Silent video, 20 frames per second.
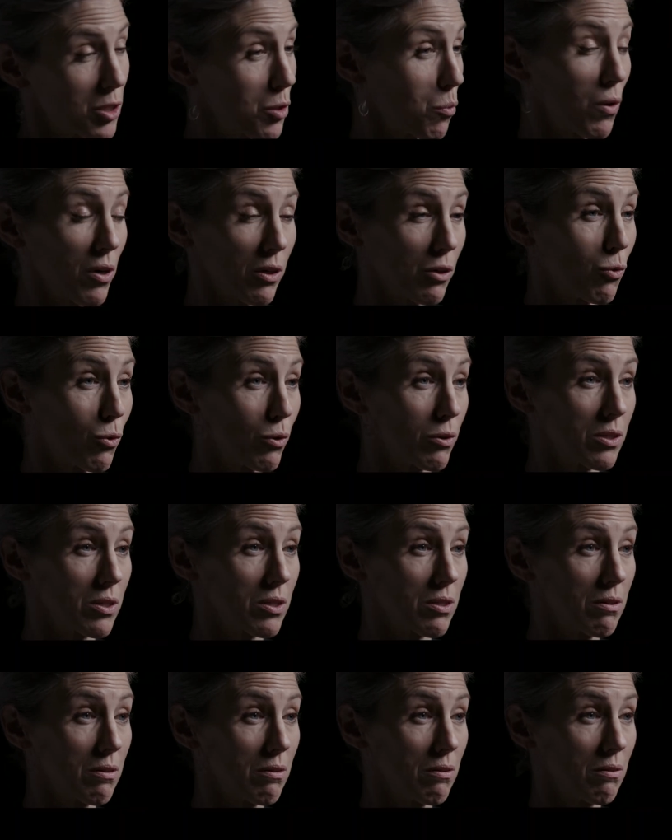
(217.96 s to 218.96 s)
it's the
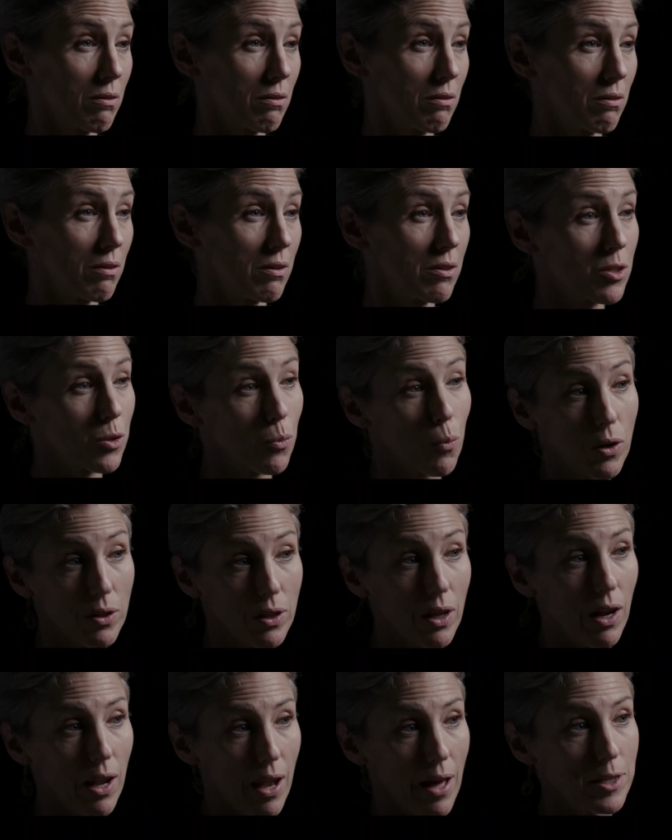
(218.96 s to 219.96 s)
workhorse. It's the
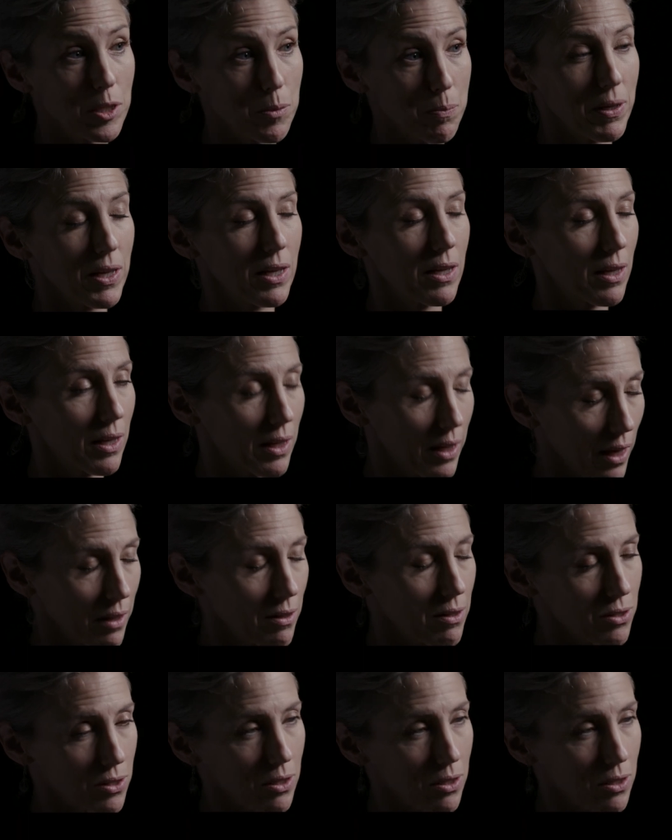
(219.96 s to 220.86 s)
one that lets me get the